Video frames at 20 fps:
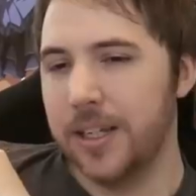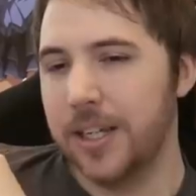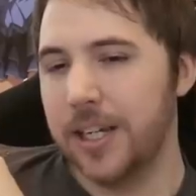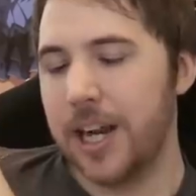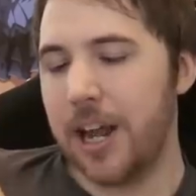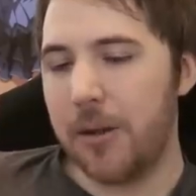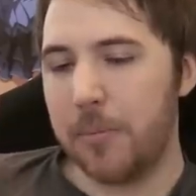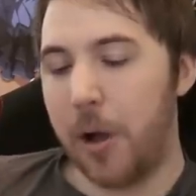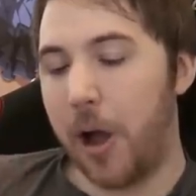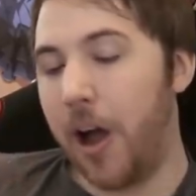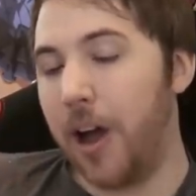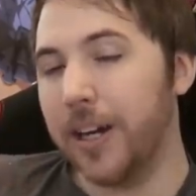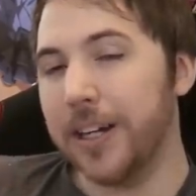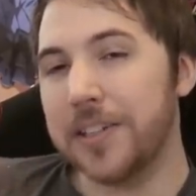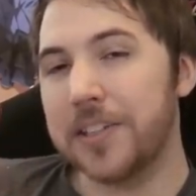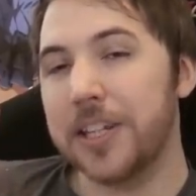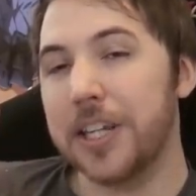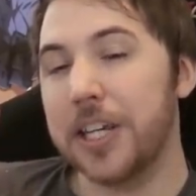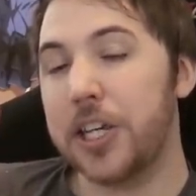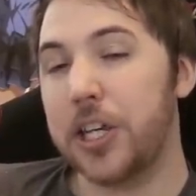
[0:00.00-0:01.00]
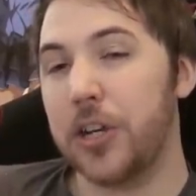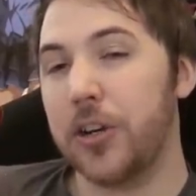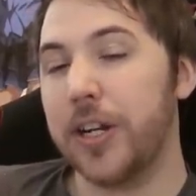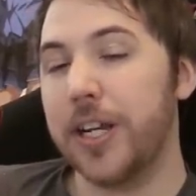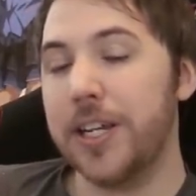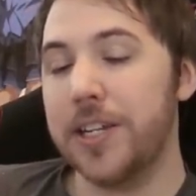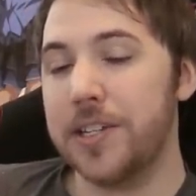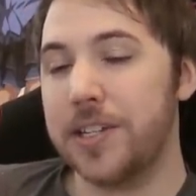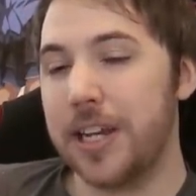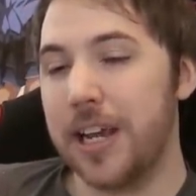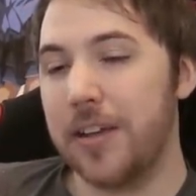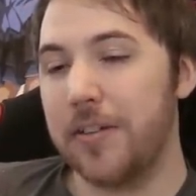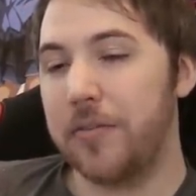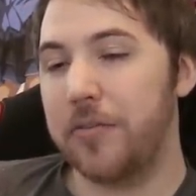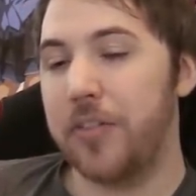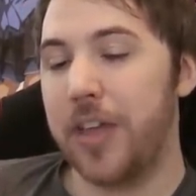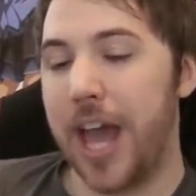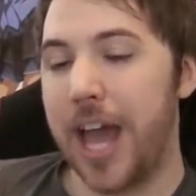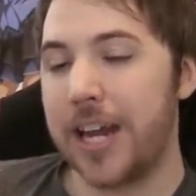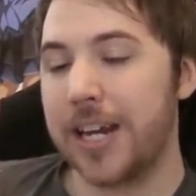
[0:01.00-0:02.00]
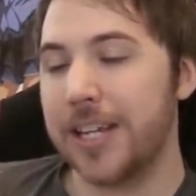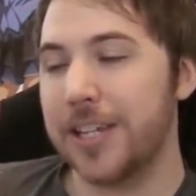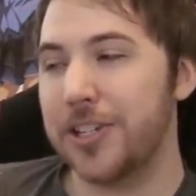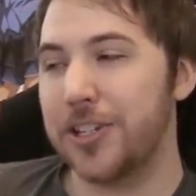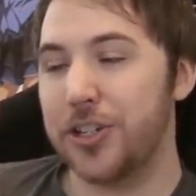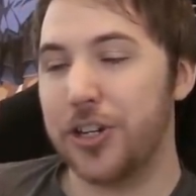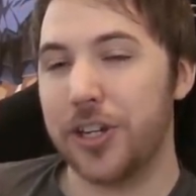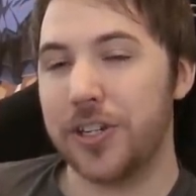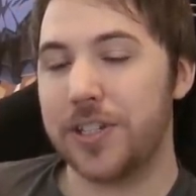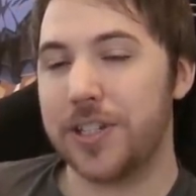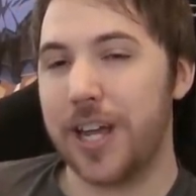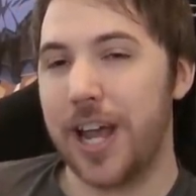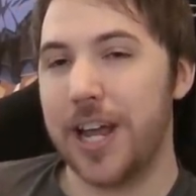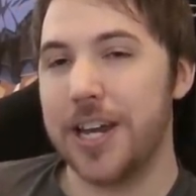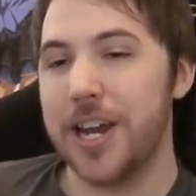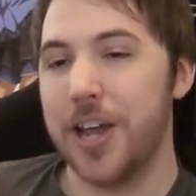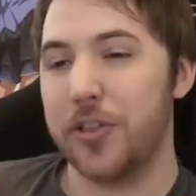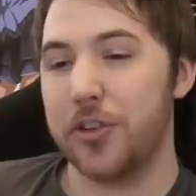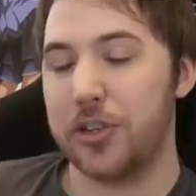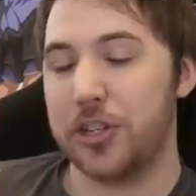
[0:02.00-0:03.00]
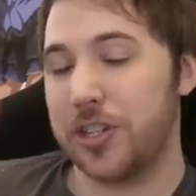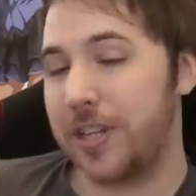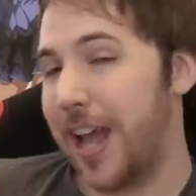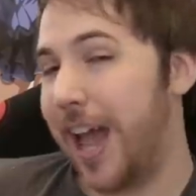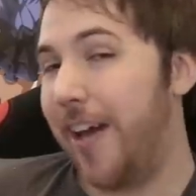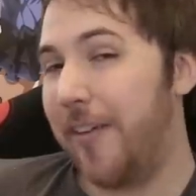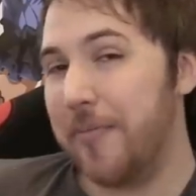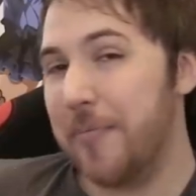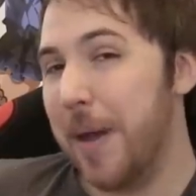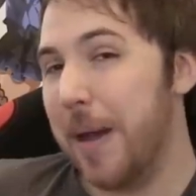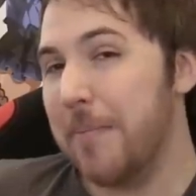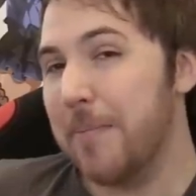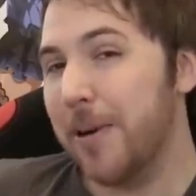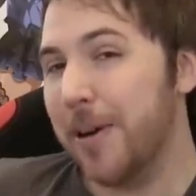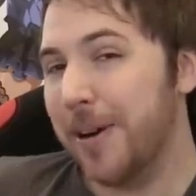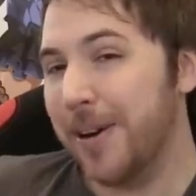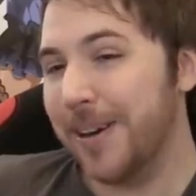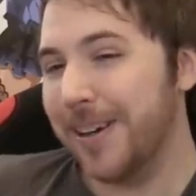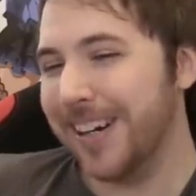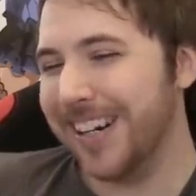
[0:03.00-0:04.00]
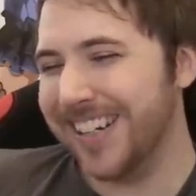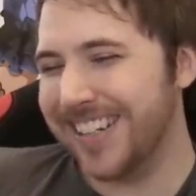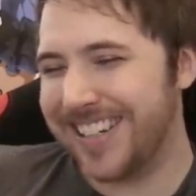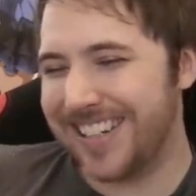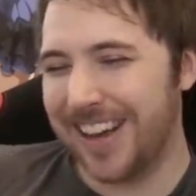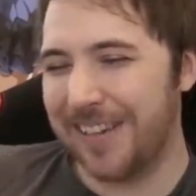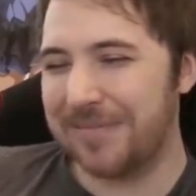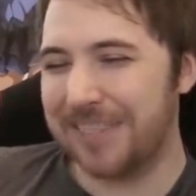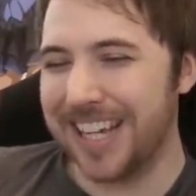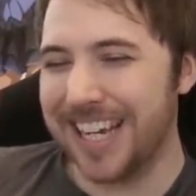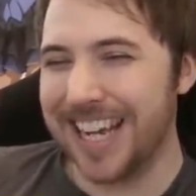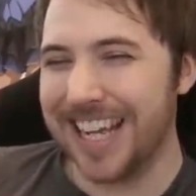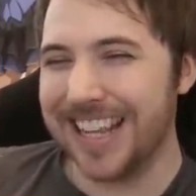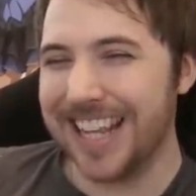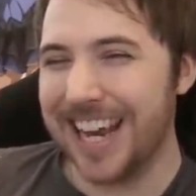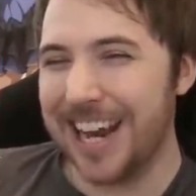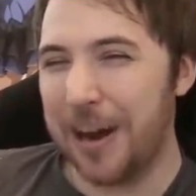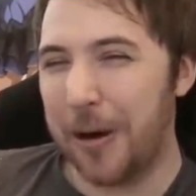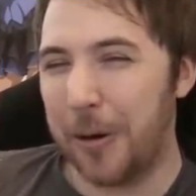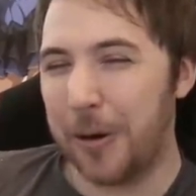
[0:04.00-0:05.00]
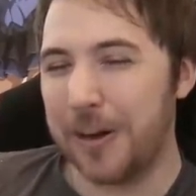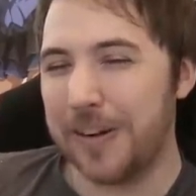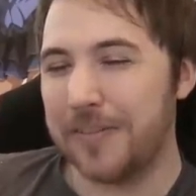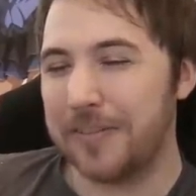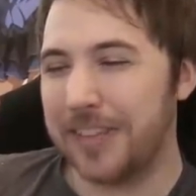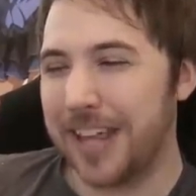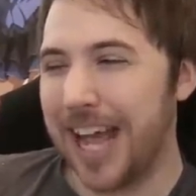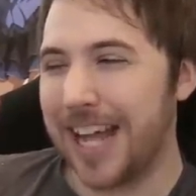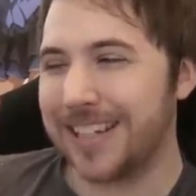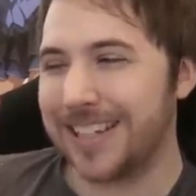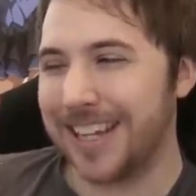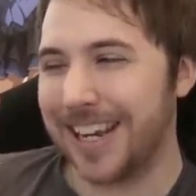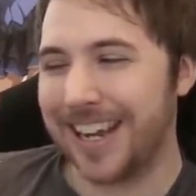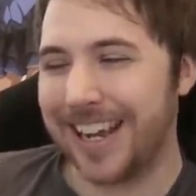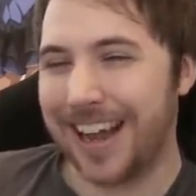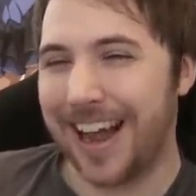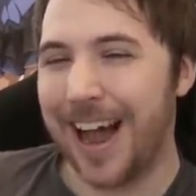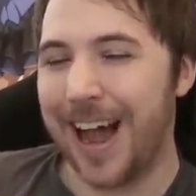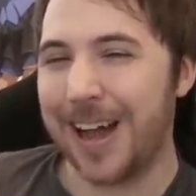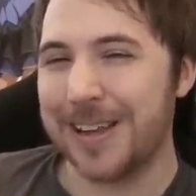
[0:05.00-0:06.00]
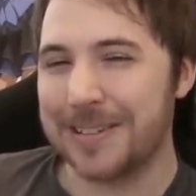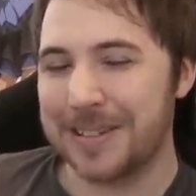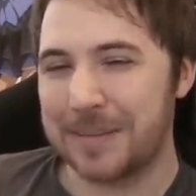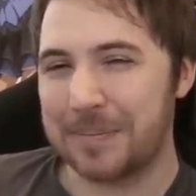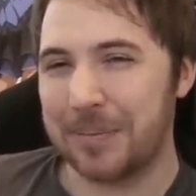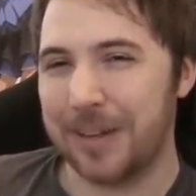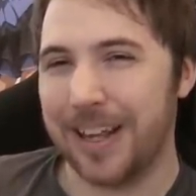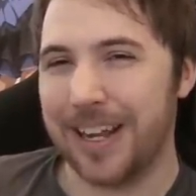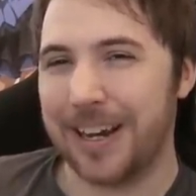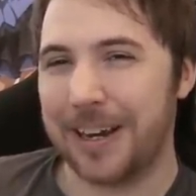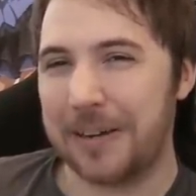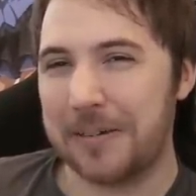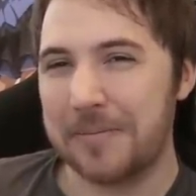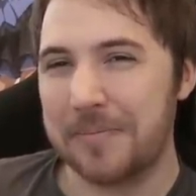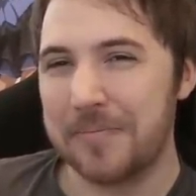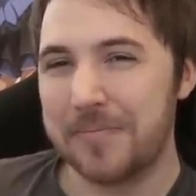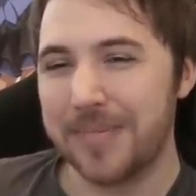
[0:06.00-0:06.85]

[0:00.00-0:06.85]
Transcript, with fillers: Now, I'm honestly curious if that is just another staff member is something in there or if that's a cosplayer.